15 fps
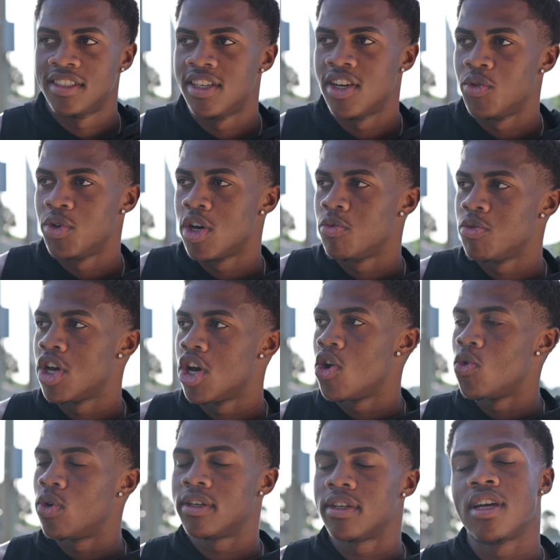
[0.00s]
Yo, yo,
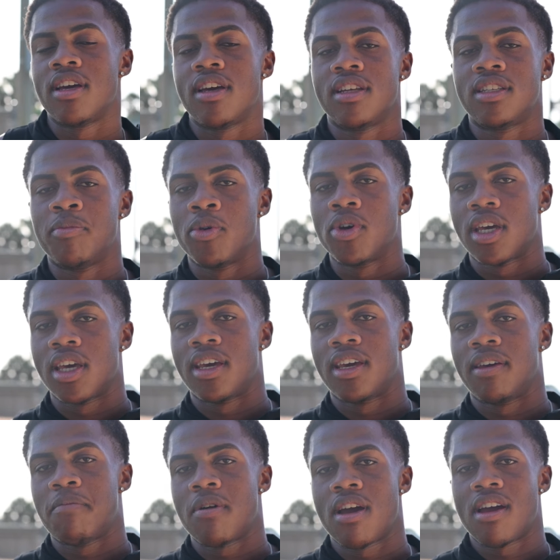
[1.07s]
yo, it's your boy
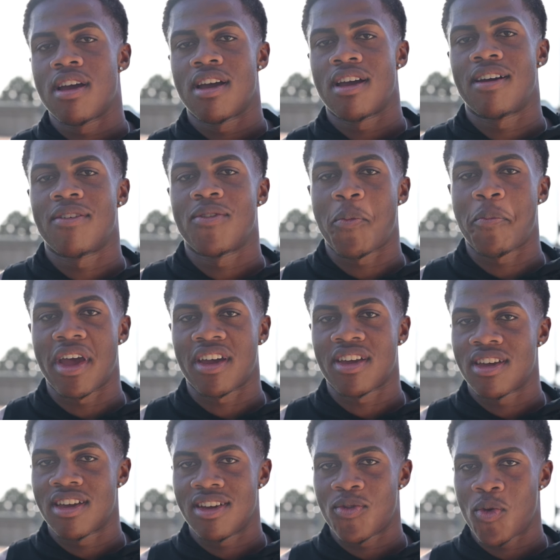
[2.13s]
Gabe. We're
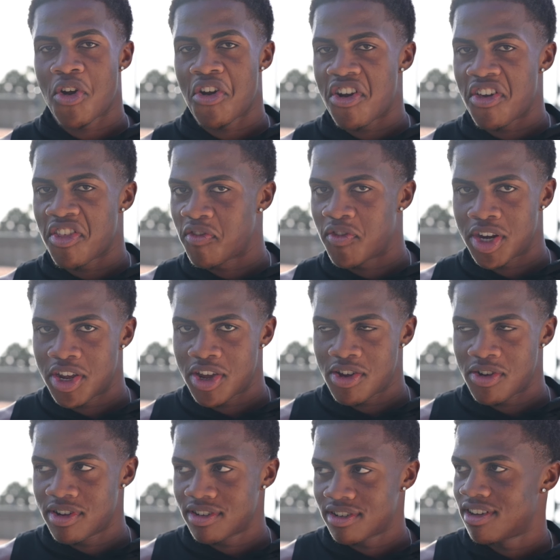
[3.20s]
back again on another
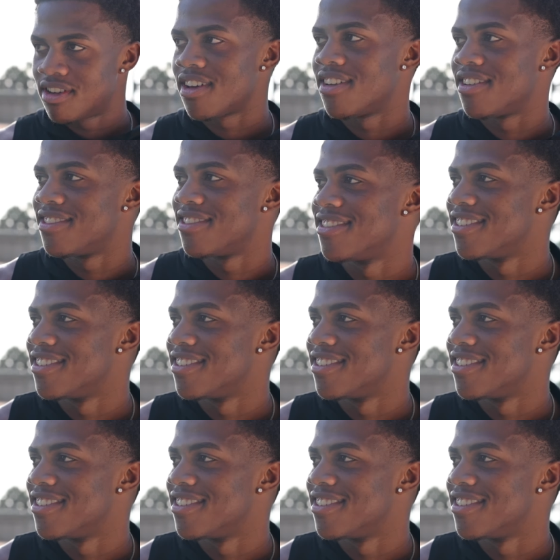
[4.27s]
video. Okay.